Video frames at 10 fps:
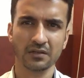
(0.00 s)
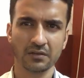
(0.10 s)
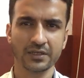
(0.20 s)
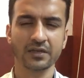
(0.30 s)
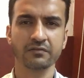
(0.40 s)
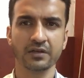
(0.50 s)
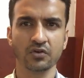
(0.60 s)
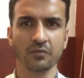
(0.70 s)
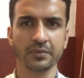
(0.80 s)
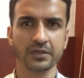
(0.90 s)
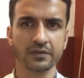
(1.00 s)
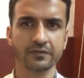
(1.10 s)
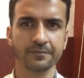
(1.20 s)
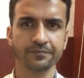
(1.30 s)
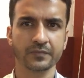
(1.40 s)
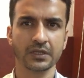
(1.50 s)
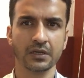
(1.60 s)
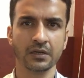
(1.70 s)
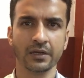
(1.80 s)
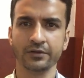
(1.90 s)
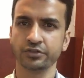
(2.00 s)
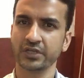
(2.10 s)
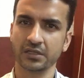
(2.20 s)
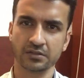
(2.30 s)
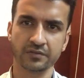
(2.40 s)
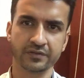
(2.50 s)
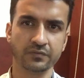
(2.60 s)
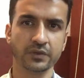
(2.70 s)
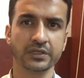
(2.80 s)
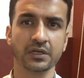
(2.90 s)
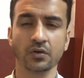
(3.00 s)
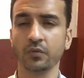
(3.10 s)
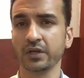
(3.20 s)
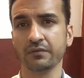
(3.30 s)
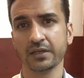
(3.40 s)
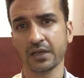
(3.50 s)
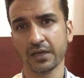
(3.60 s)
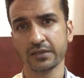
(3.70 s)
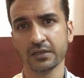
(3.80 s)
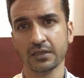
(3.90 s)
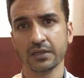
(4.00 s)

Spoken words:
So it gets very competitive and your chances of converting are now very, very high.